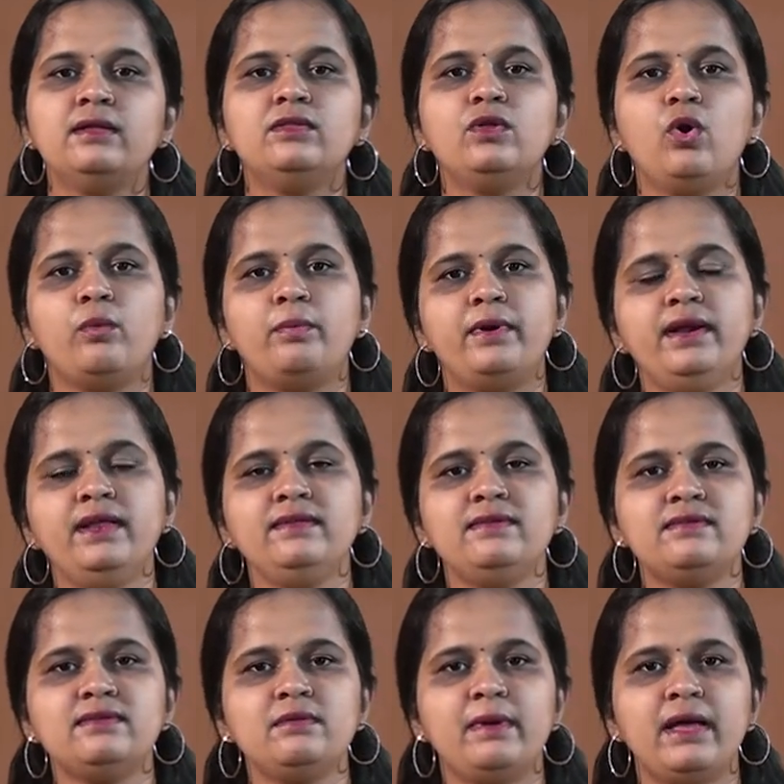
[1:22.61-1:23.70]
the operating
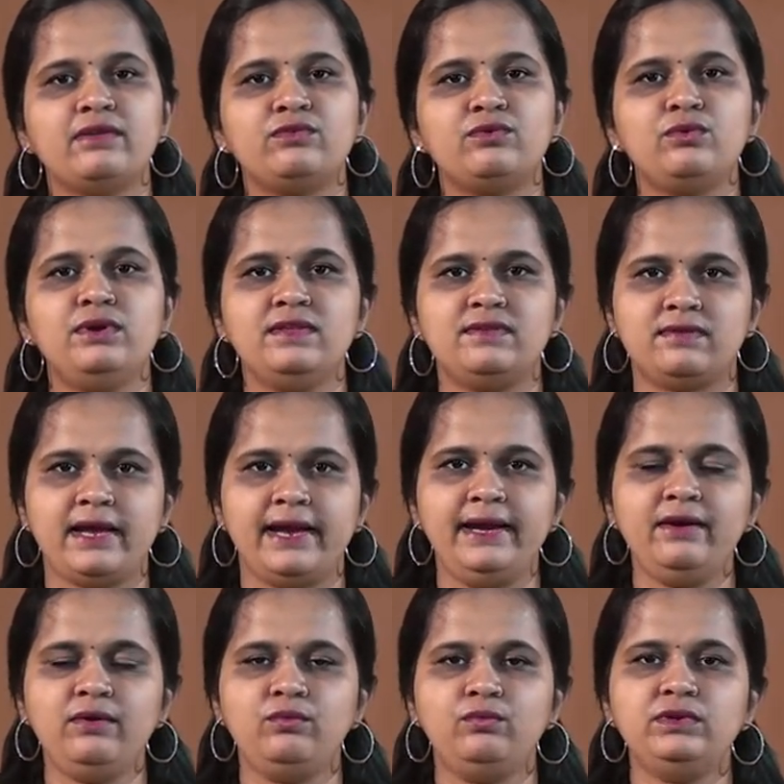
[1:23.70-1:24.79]
system has to
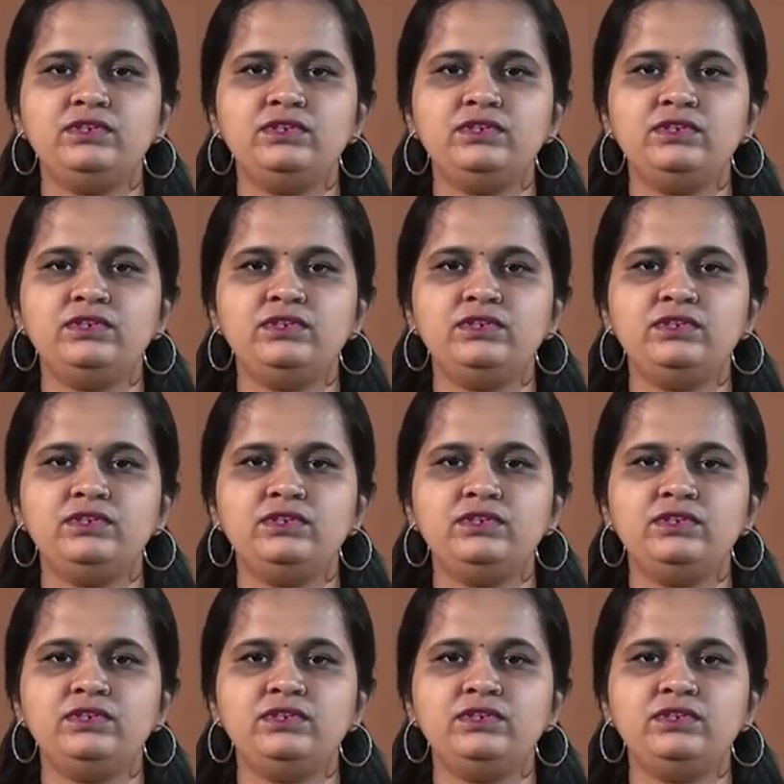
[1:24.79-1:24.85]
decide